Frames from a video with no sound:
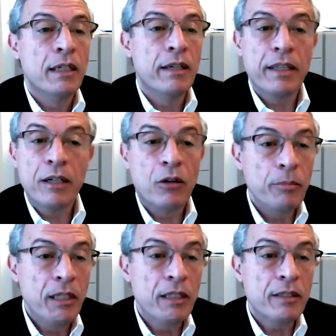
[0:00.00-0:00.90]
They all
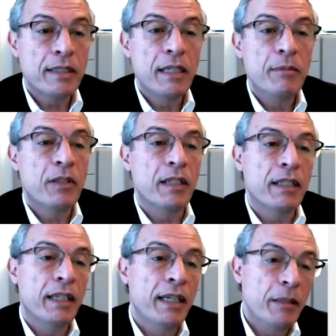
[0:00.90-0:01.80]
mean the same thing.
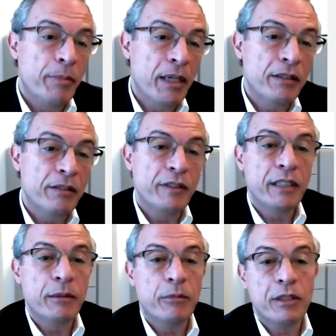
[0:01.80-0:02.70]
Independent
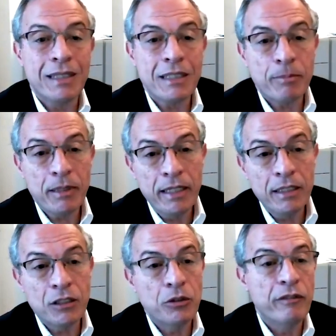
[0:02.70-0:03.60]
variable,
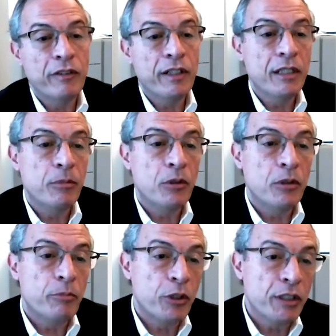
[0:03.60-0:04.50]
explanatory variable,
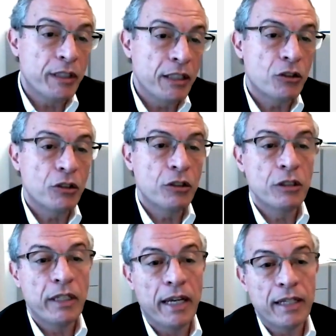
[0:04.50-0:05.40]

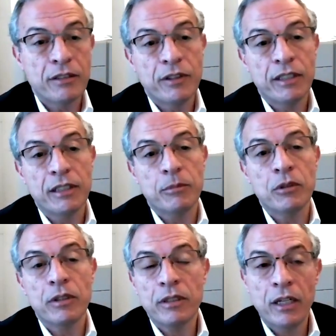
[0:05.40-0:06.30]
predictor, X variable.
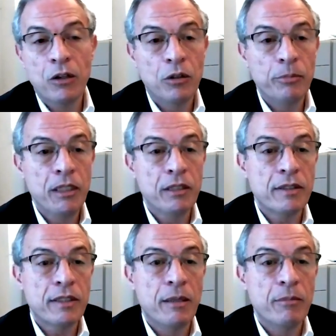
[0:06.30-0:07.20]
They all mean the
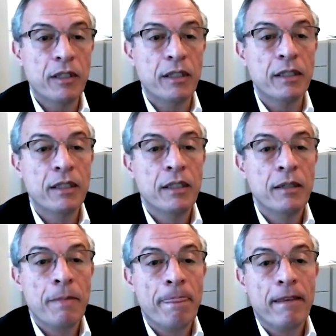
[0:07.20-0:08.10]
same
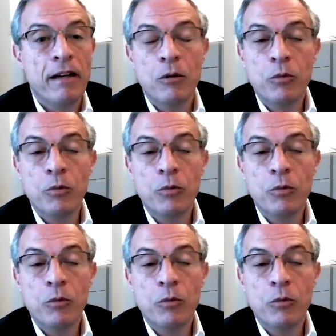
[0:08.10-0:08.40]
thing.